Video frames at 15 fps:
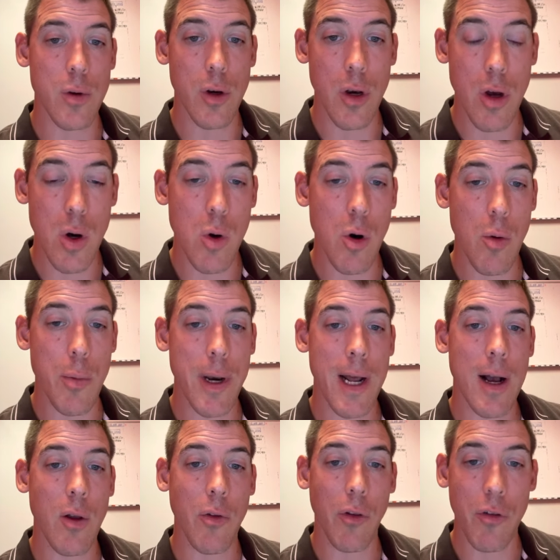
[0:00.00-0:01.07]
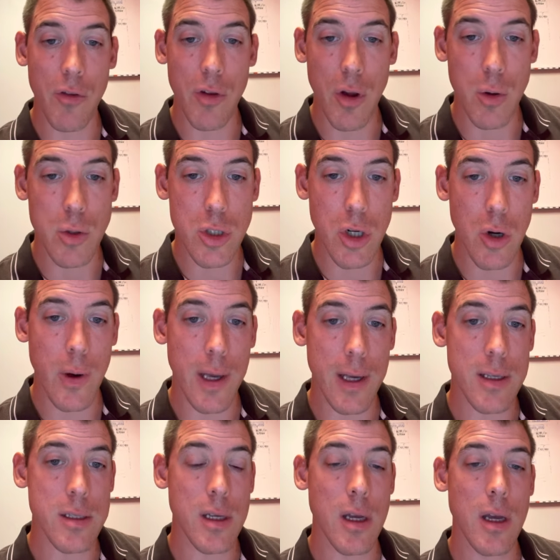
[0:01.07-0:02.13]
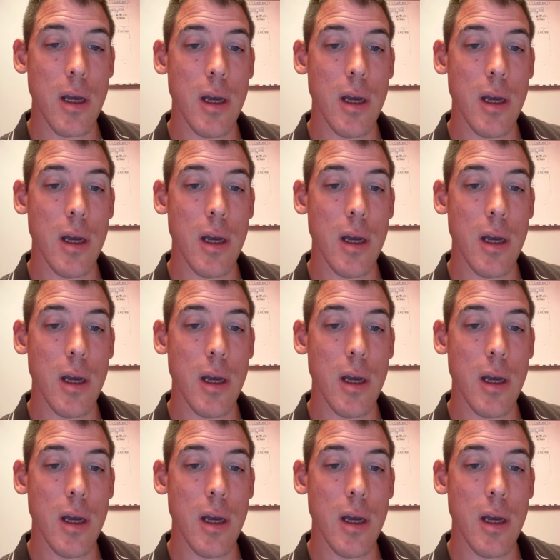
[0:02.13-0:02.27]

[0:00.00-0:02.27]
No open houses, no showings,